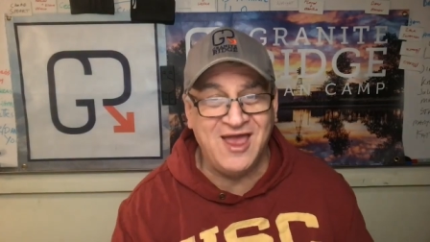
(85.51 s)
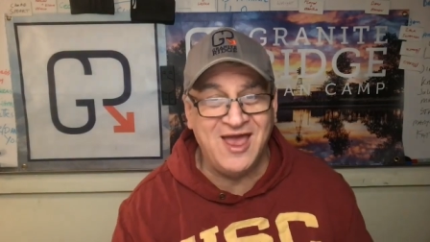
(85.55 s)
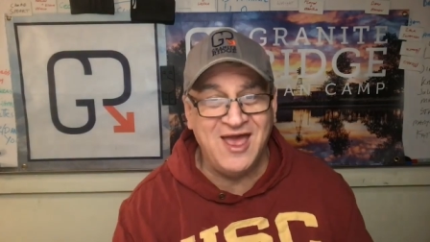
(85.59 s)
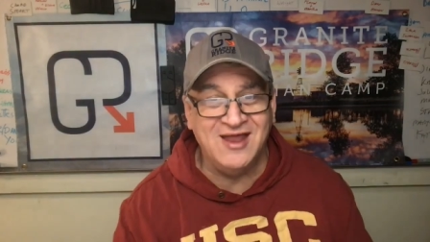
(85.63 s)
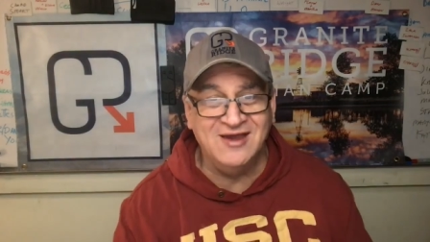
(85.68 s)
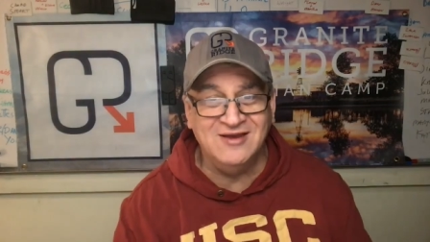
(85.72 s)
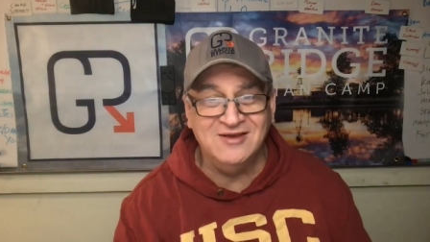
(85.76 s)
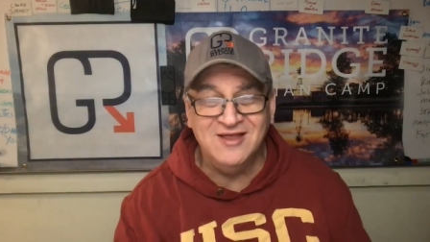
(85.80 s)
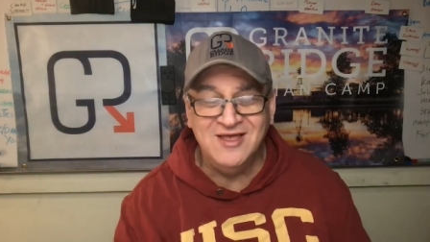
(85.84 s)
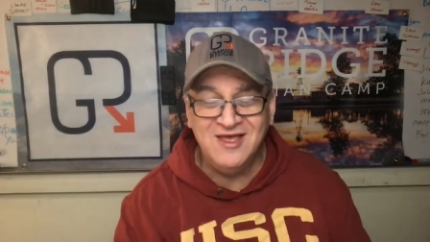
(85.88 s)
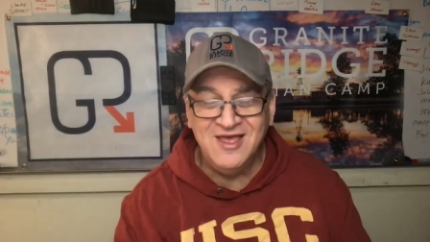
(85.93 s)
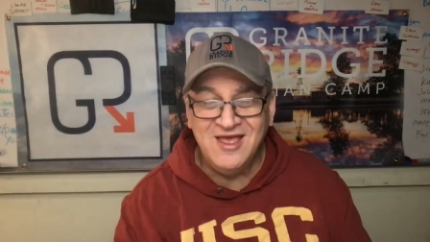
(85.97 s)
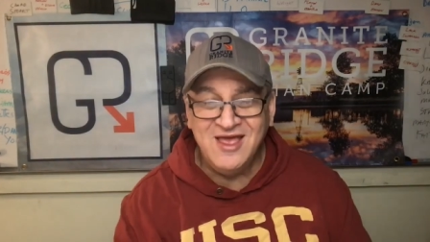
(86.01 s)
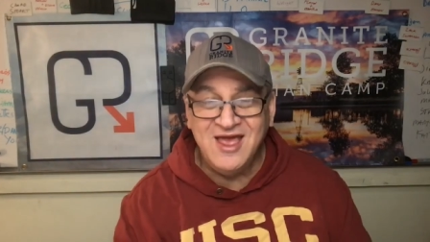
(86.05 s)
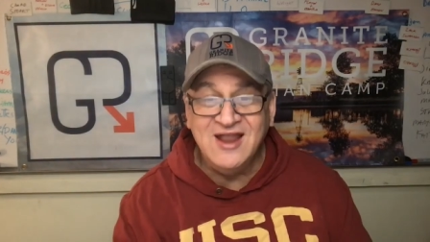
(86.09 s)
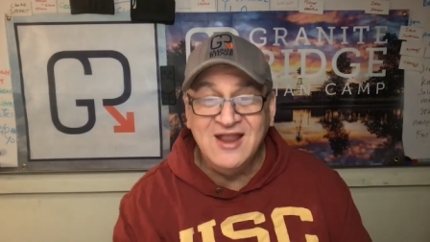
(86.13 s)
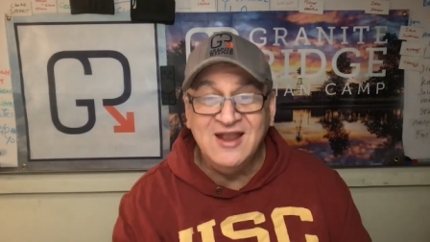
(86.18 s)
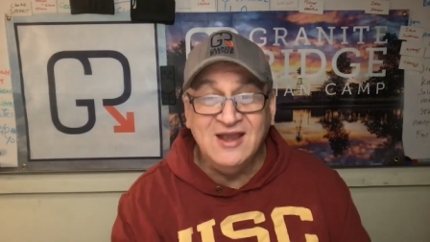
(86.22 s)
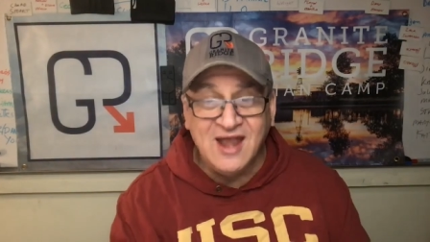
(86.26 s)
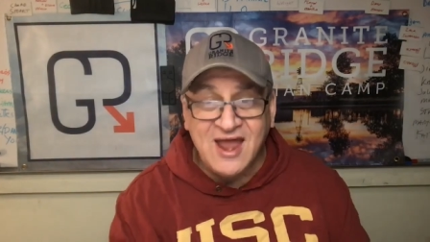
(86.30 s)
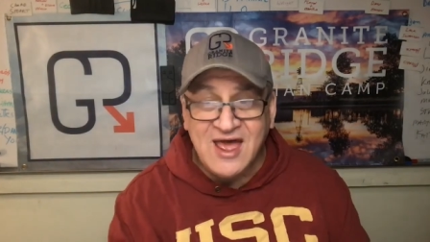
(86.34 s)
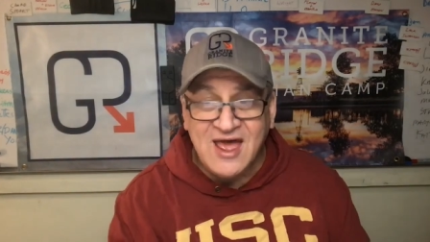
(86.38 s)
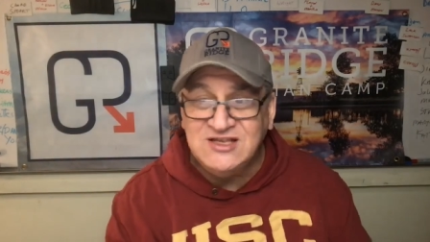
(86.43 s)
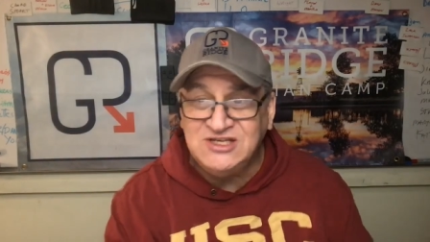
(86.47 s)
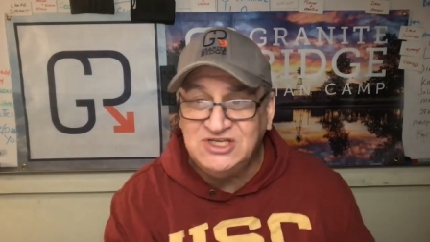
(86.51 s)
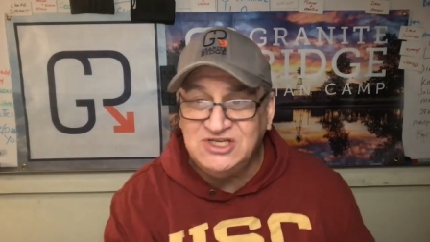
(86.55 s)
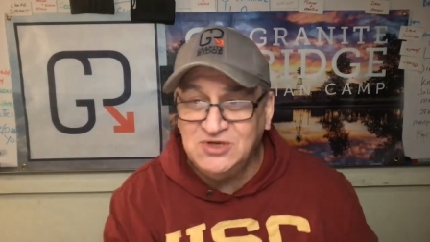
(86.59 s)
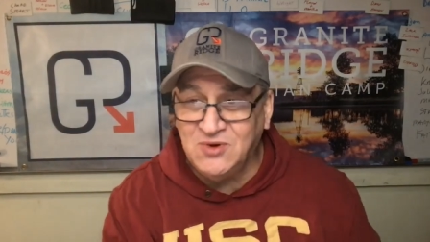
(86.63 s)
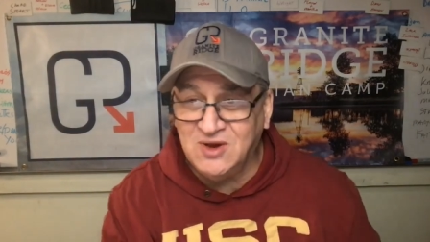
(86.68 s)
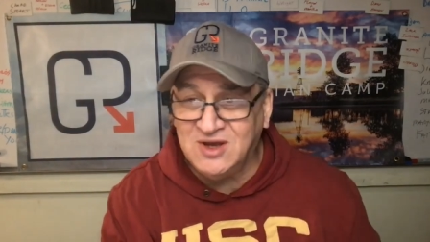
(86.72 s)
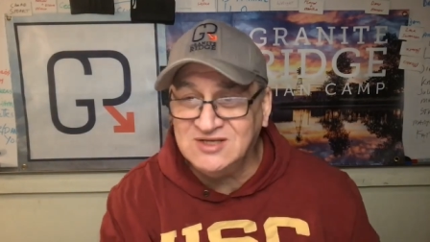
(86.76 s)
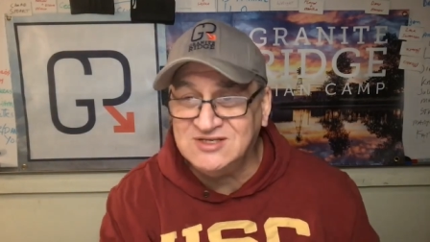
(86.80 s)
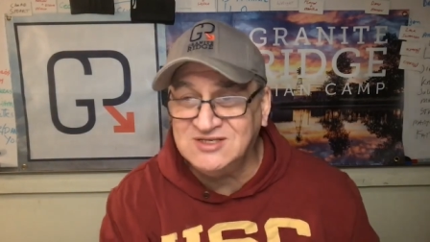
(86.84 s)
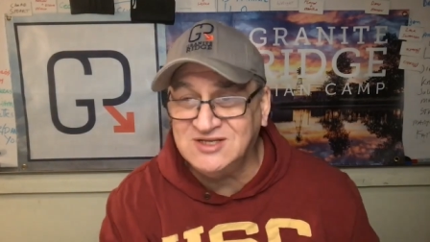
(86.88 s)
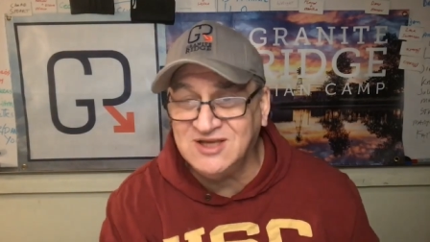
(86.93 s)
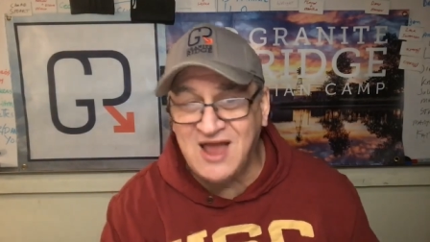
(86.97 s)
And it led to
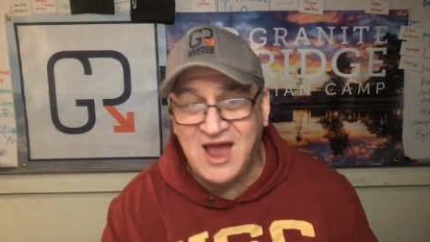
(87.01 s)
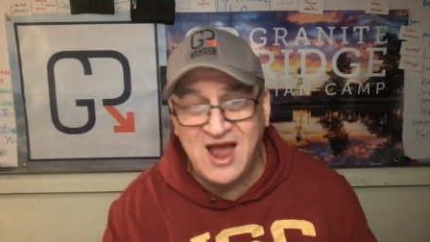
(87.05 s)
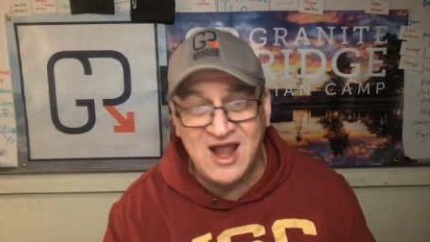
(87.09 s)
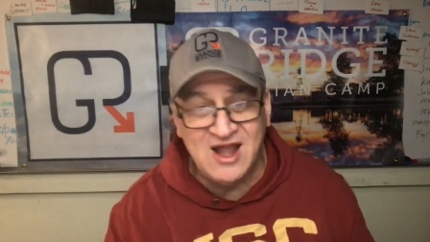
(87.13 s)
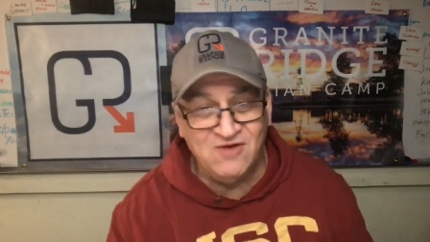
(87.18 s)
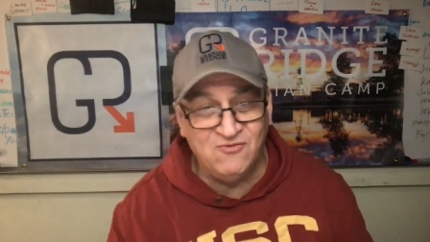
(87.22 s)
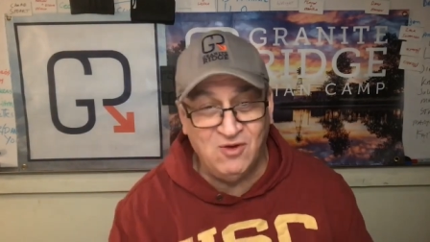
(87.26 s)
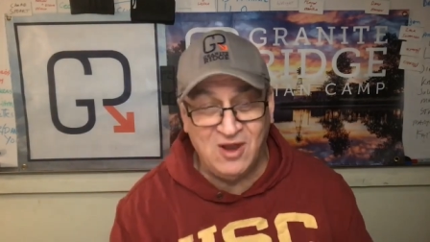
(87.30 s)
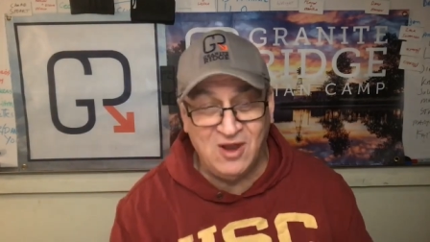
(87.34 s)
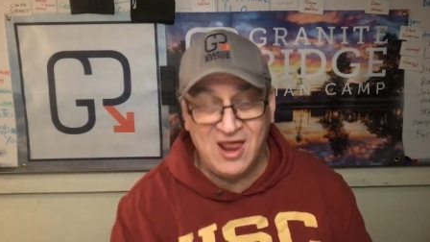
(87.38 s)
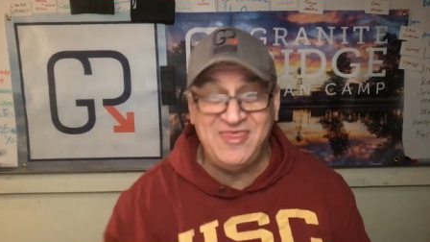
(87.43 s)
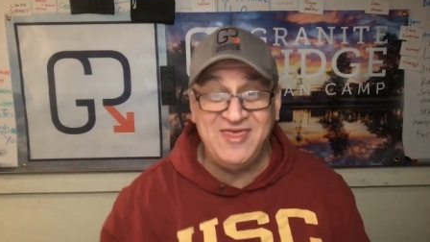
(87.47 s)
us kind of, well,